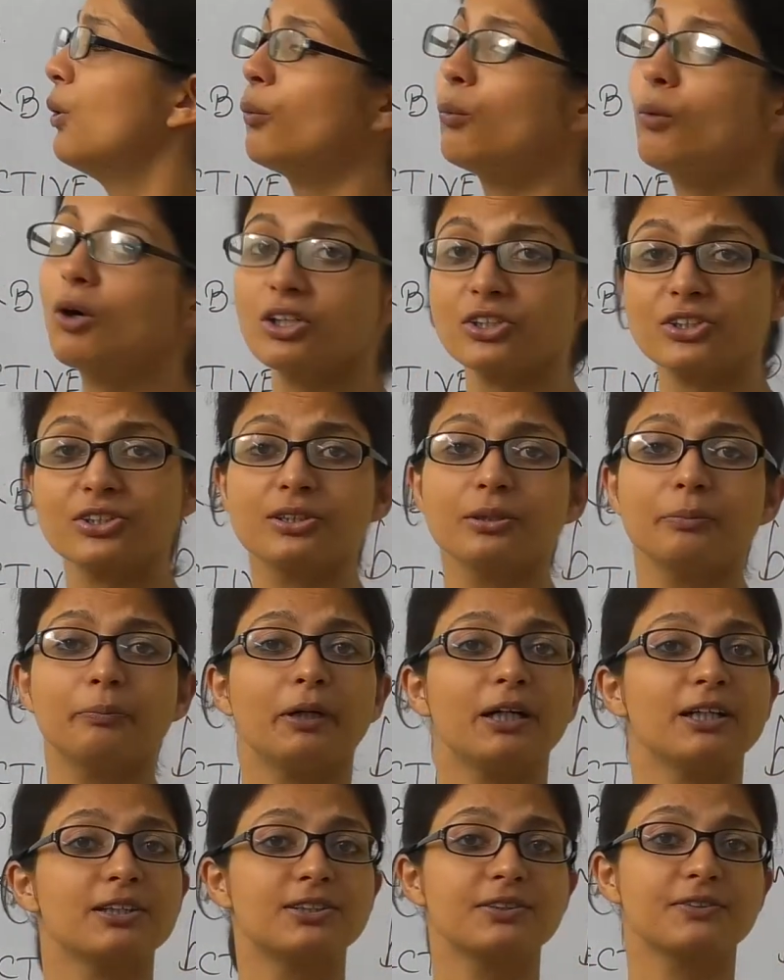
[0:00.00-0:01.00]
what the
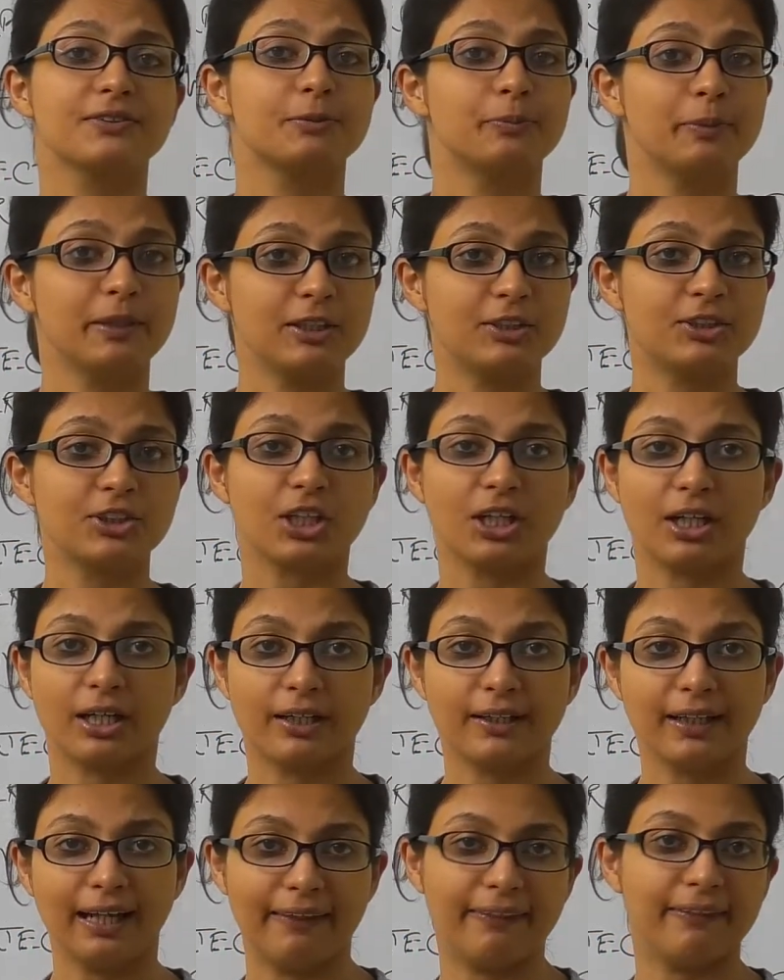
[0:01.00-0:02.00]
parts of speech
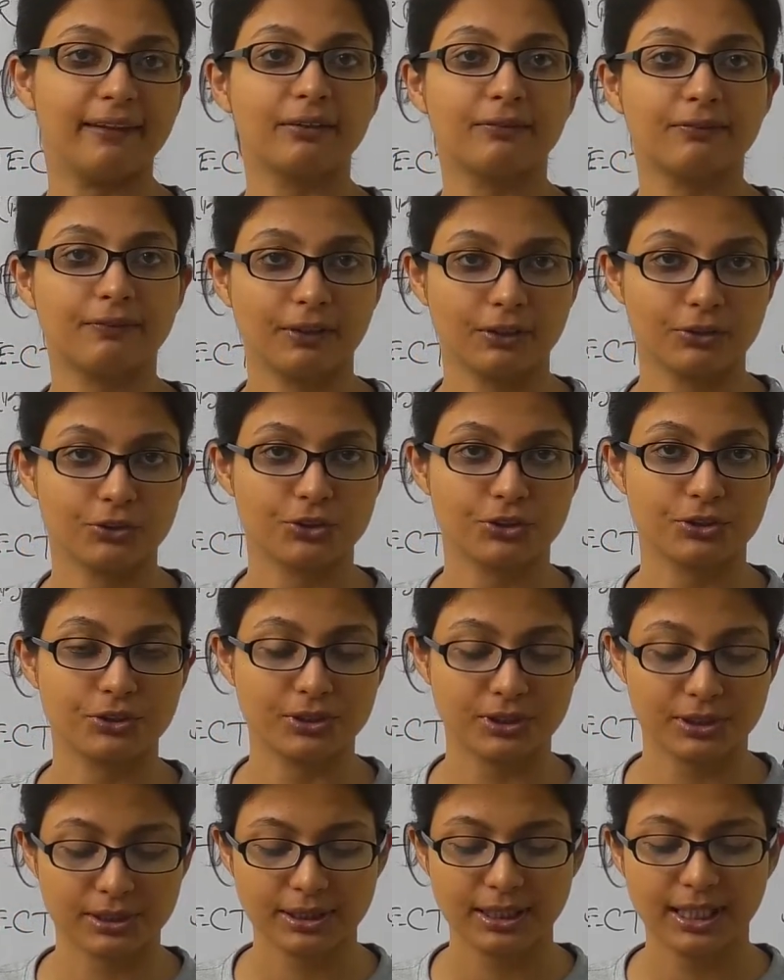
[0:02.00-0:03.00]
are and their
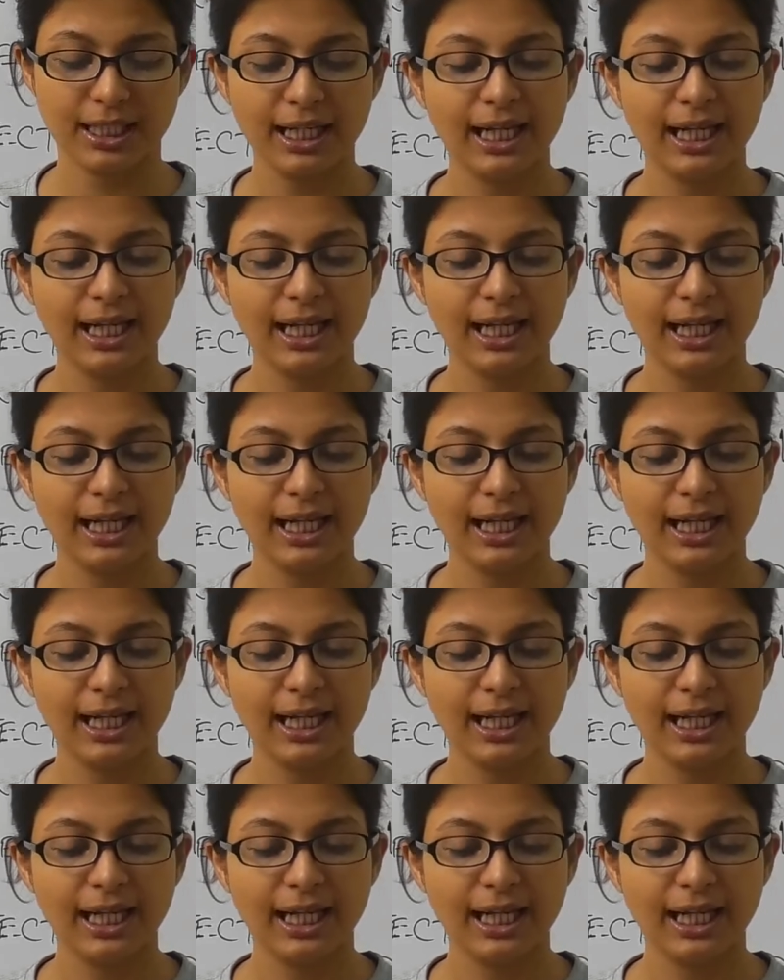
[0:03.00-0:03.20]
functions.